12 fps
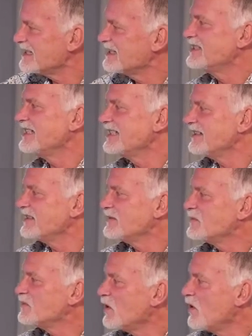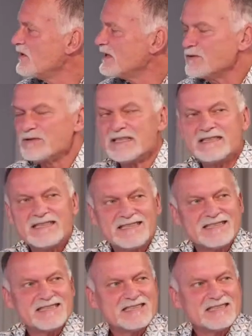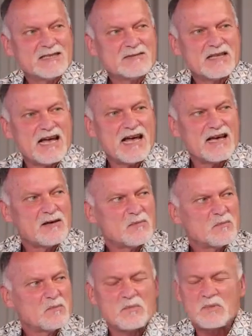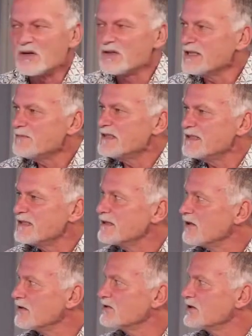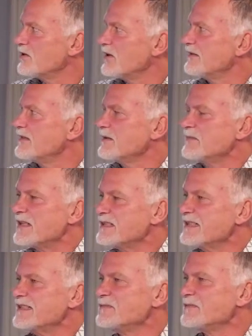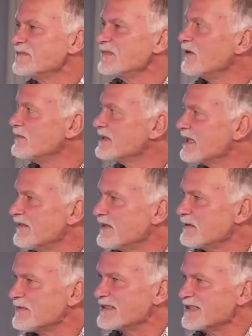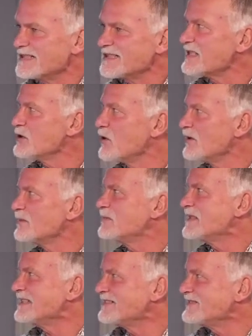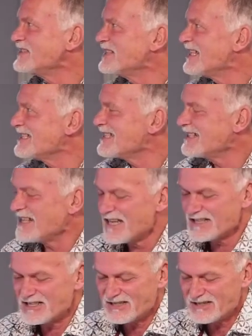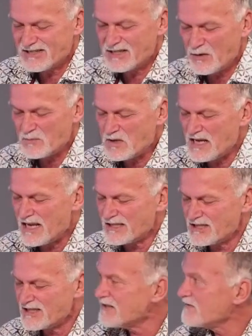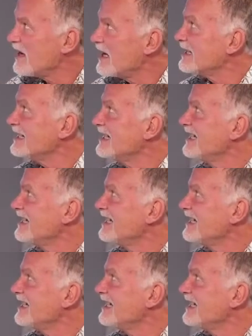the over-unity systems are prohibited, although almost everybody has a solar panel which has a larger COP larger than 1.